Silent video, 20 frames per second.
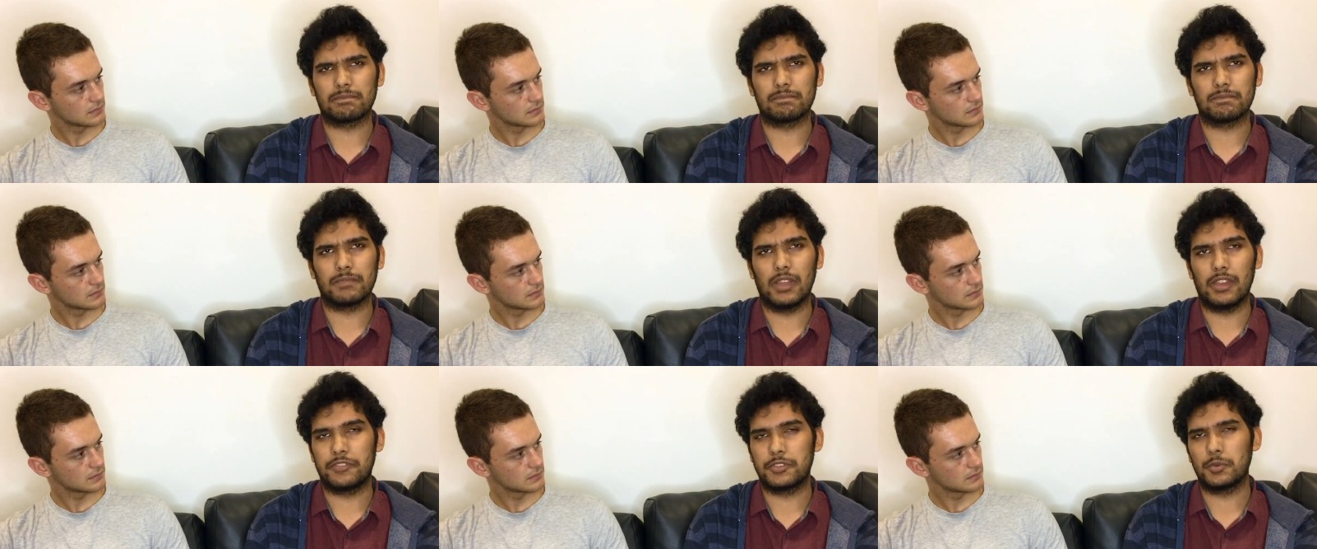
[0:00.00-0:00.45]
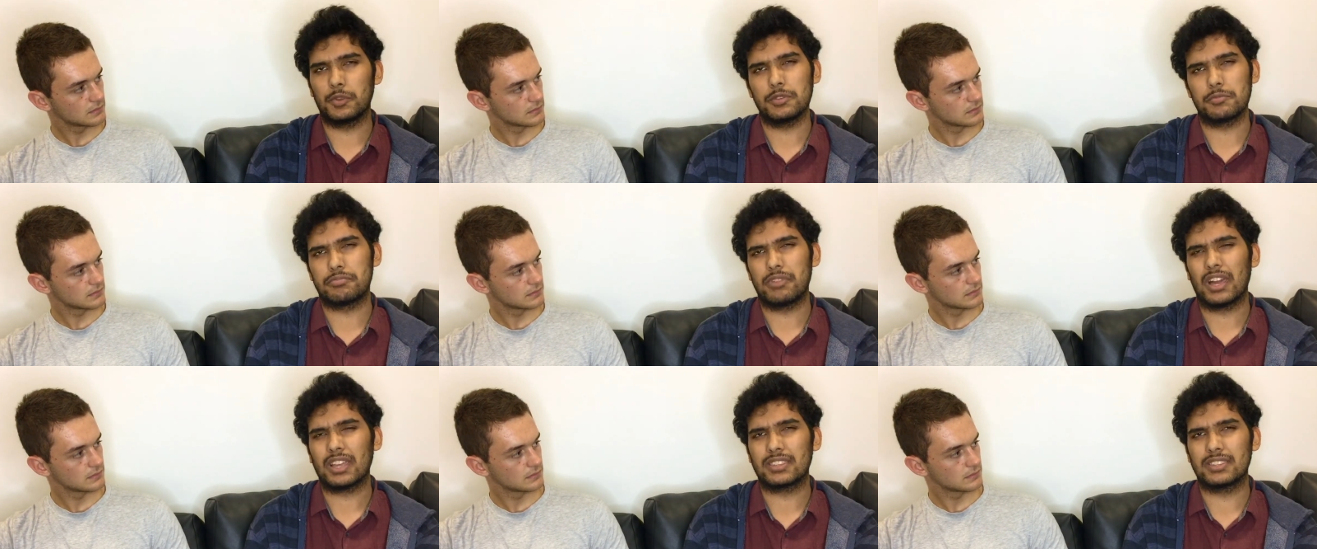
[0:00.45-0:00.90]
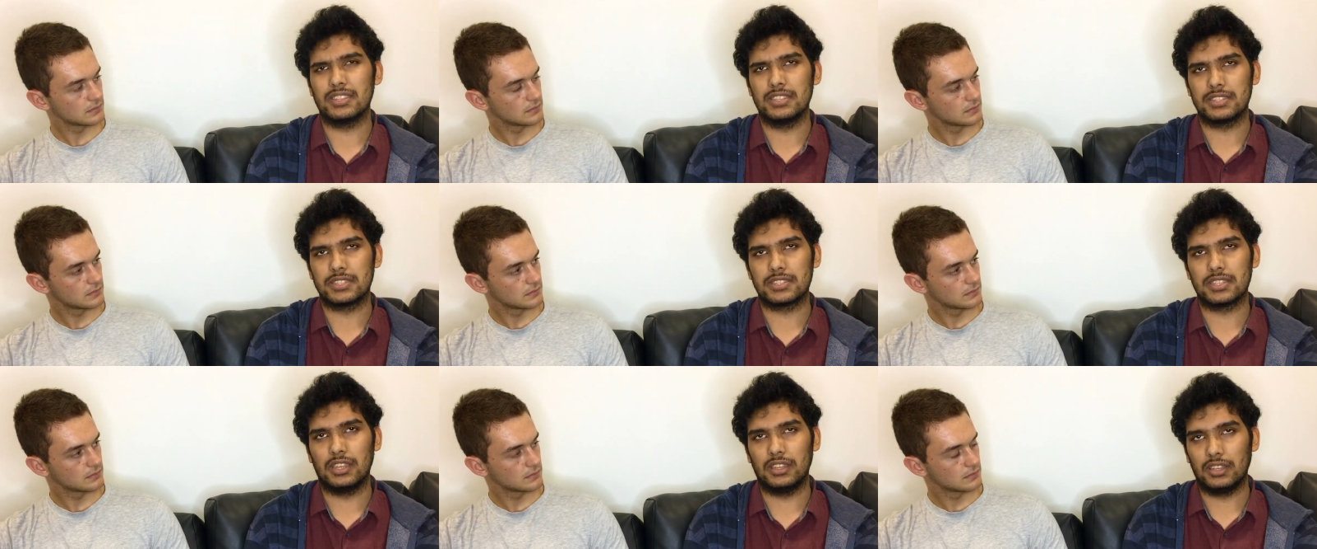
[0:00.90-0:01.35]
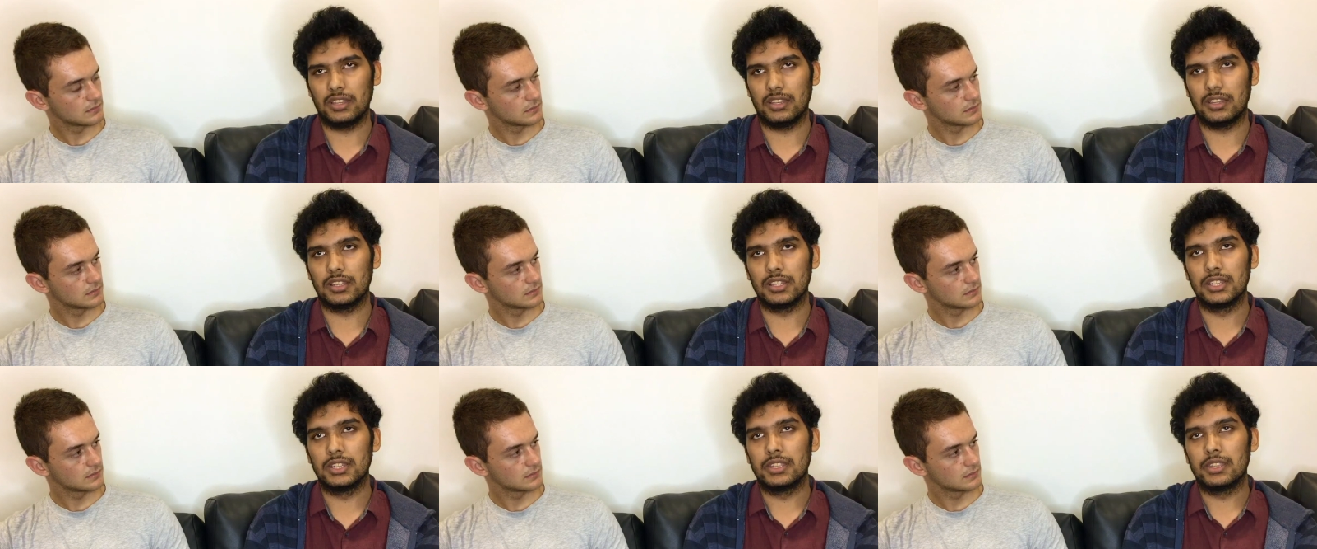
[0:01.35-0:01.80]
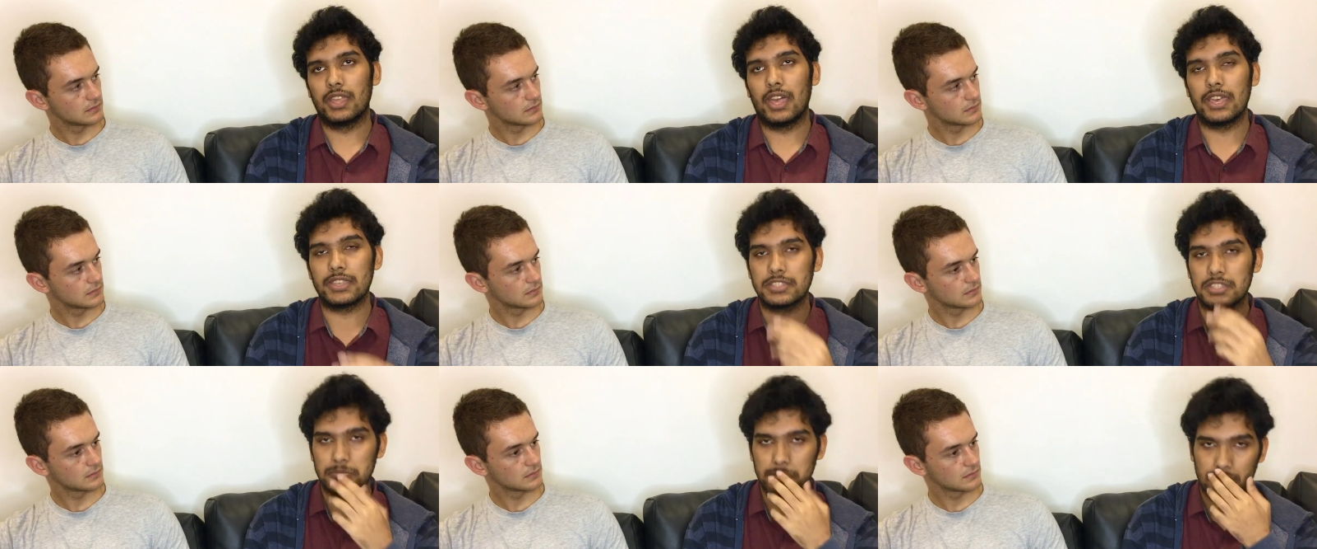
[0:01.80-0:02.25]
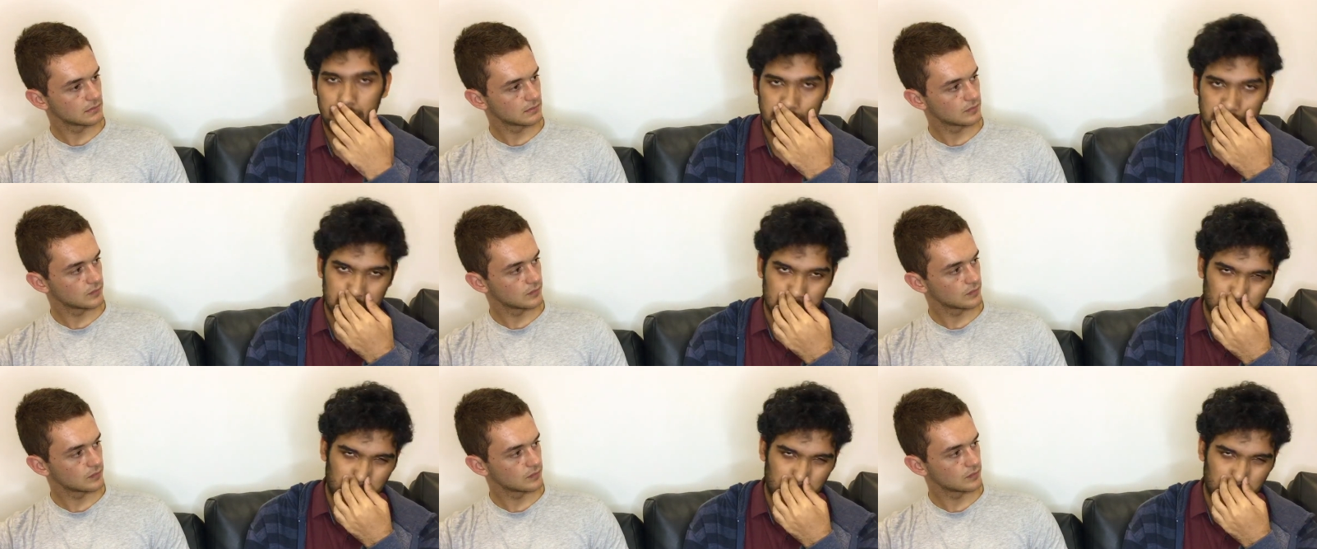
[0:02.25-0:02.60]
Speaker 1: But if you want to practice uh, estimations